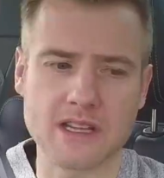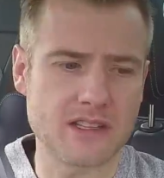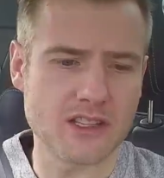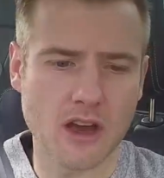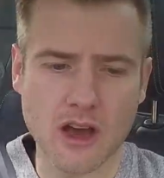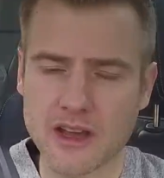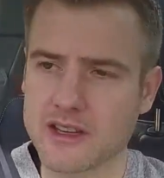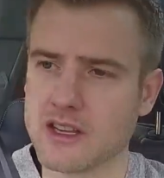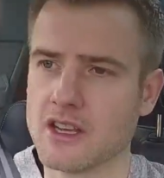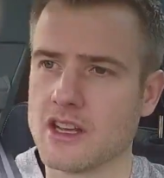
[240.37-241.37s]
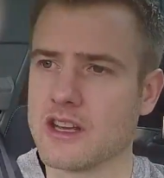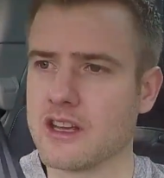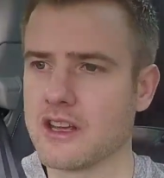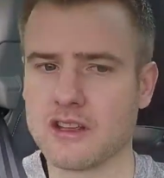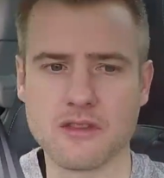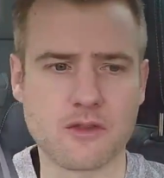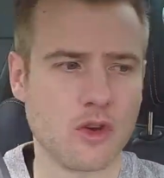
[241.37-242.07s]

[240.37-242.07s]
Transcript: inside, you've